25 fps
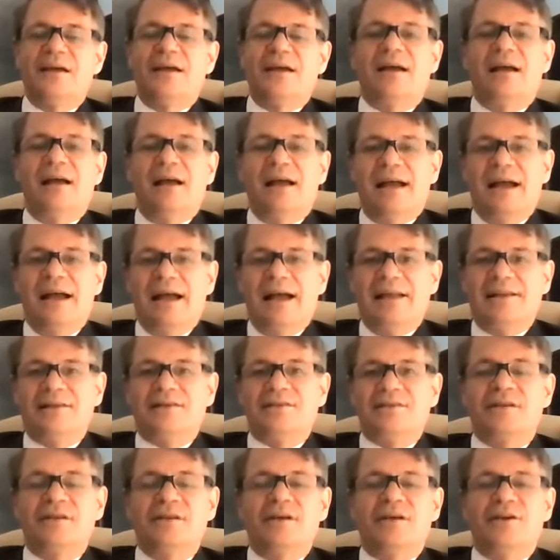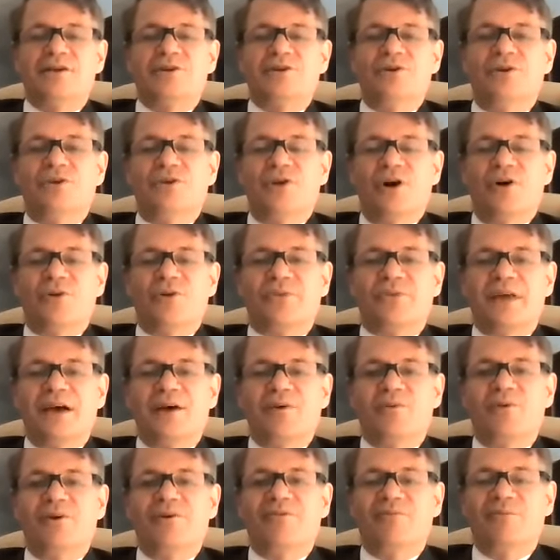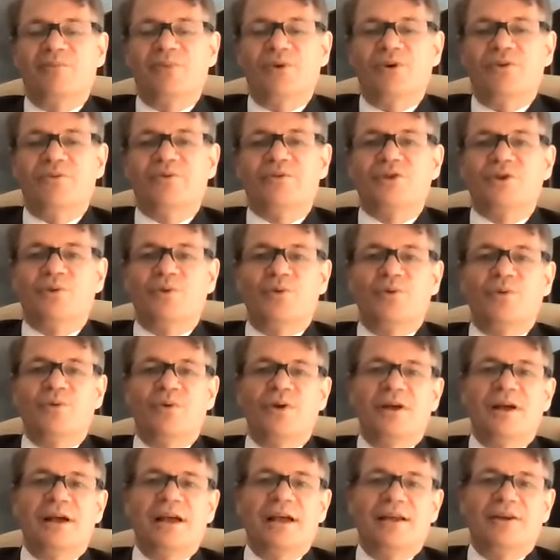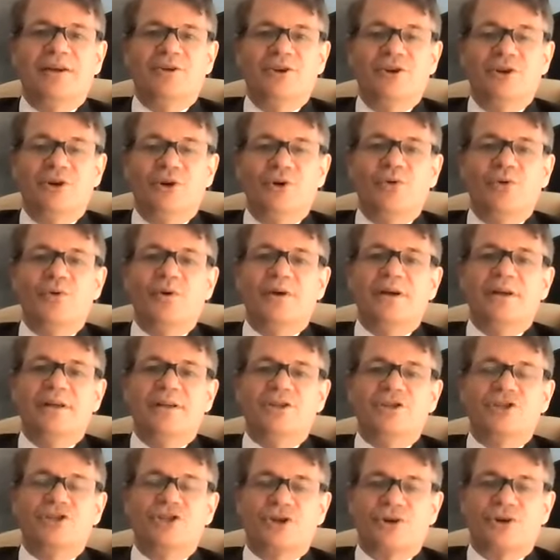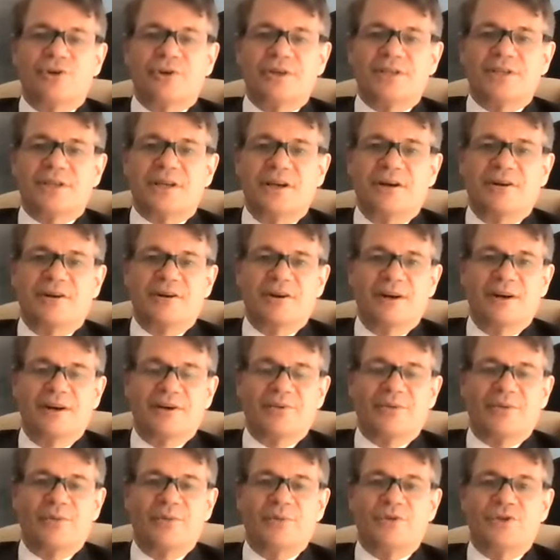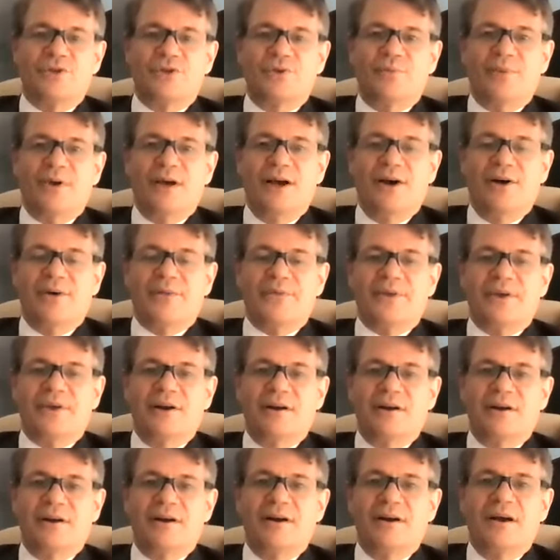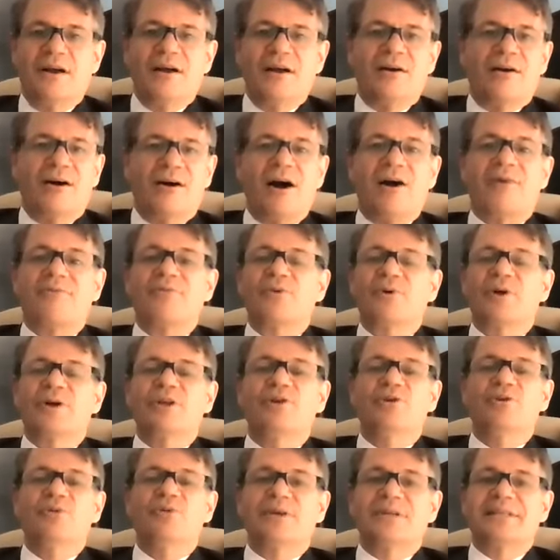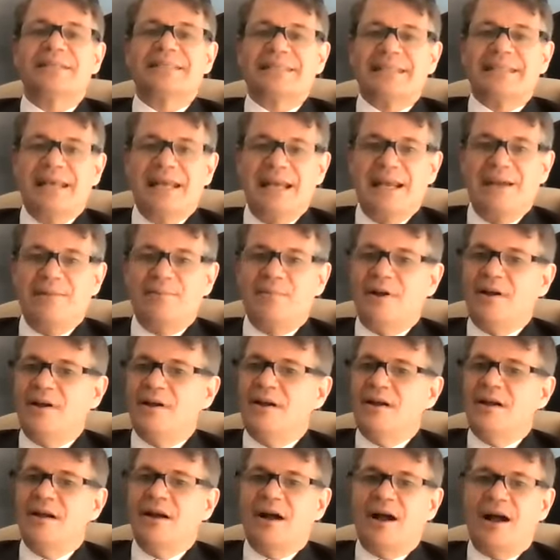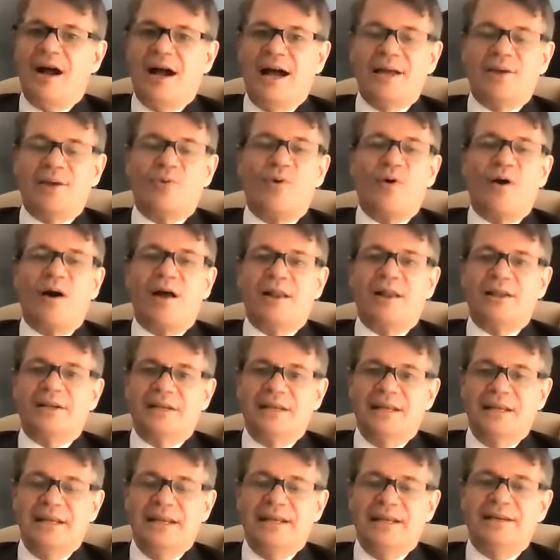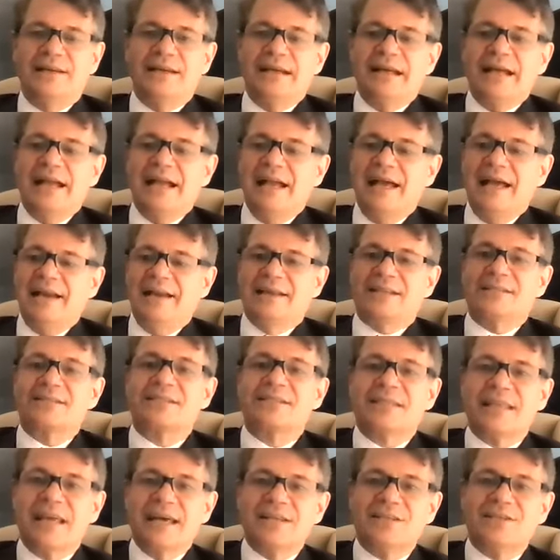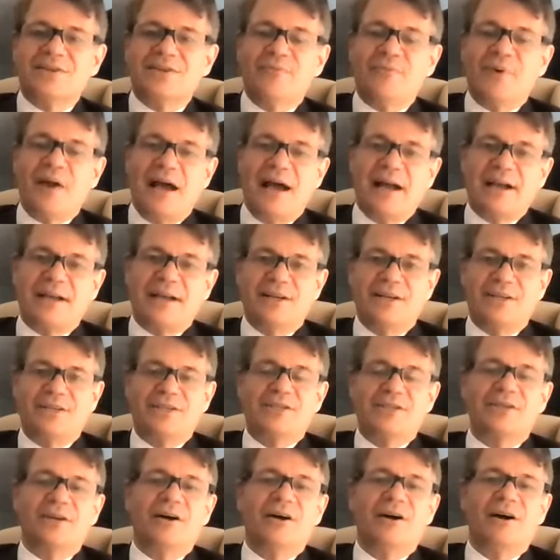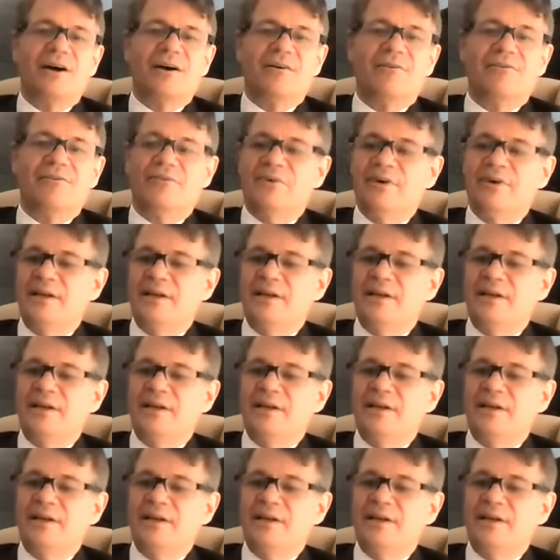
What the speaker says: And you'll note that we've moved to a new insurance carrier through Summa Healthcare, offering you the same high quality and extensive package of